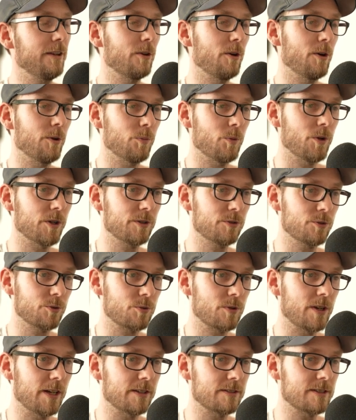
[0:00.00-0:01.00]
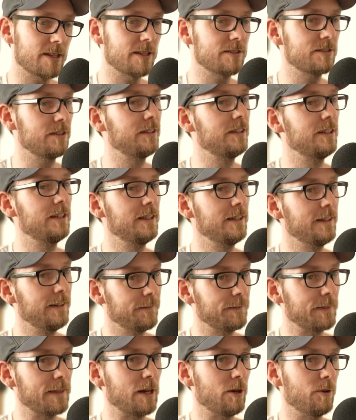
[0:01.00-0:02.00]
on wanting to try Assassin,
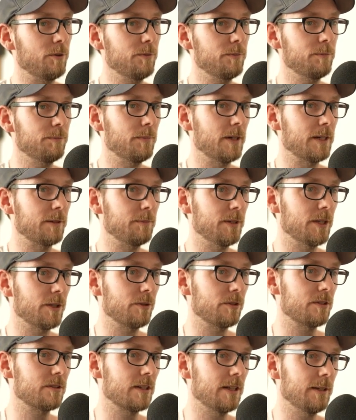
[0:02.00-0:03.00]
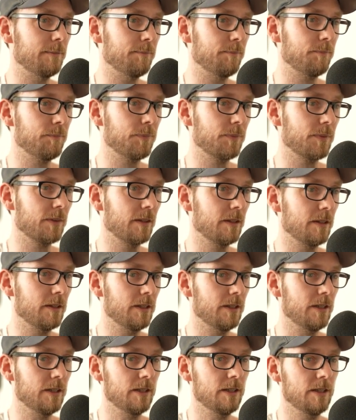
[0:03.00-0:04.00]
now might be a good time.
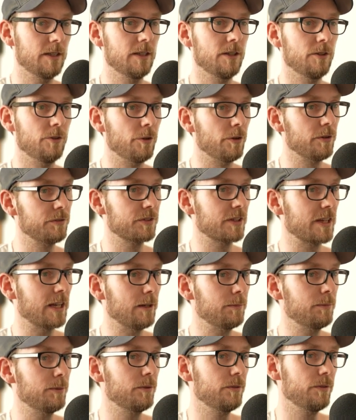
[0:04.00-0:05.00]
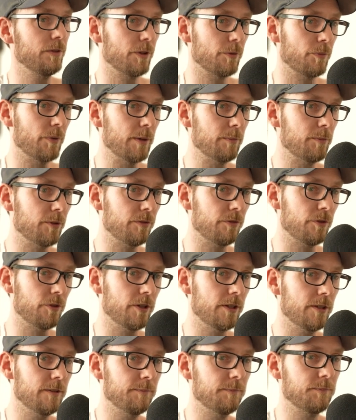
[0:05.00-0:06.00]
Nerf Scalpel, the Rainbow
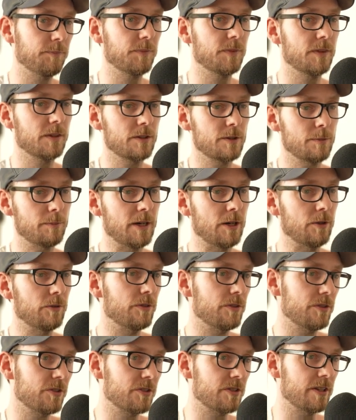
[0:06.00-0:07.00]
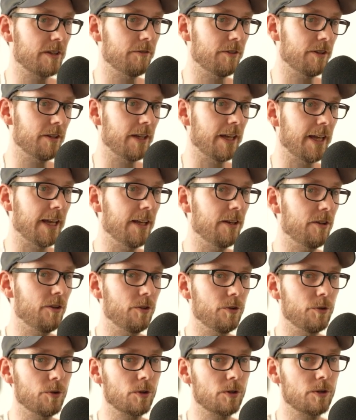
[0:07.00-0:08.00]
Foil, it's about €7 to
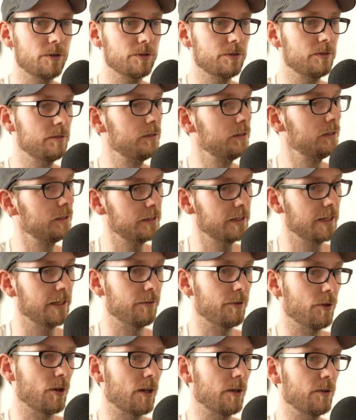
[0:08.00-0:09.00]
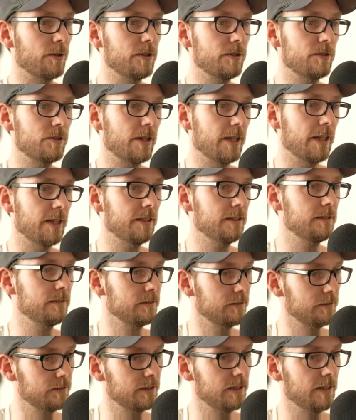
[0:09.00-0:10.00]
€8. If you are looking to get in,
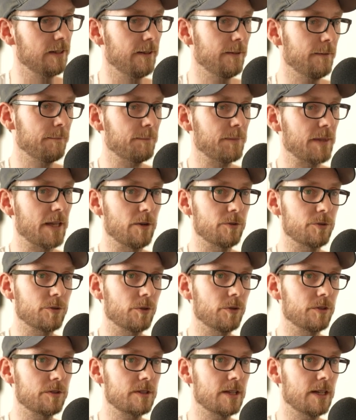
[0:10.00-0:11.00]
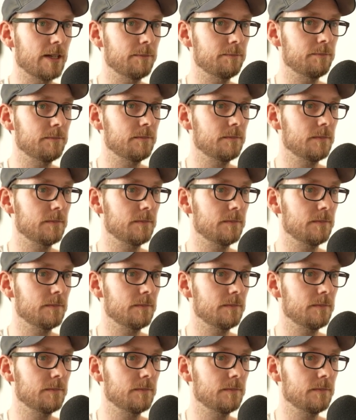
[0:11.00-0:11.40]
now's a good time.